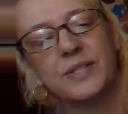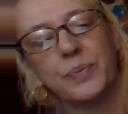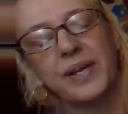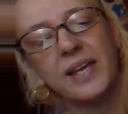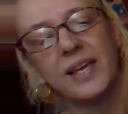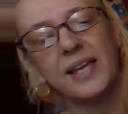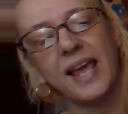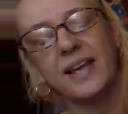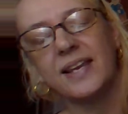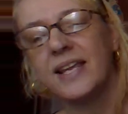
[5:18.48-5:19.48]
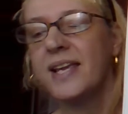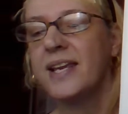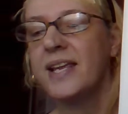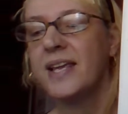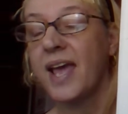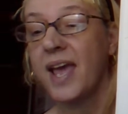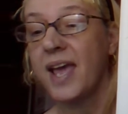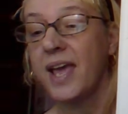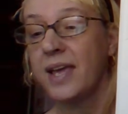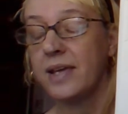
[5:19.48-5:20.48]
swinging and eating
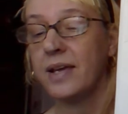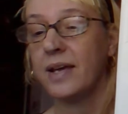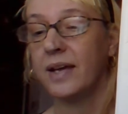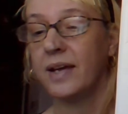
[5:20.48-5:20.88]
a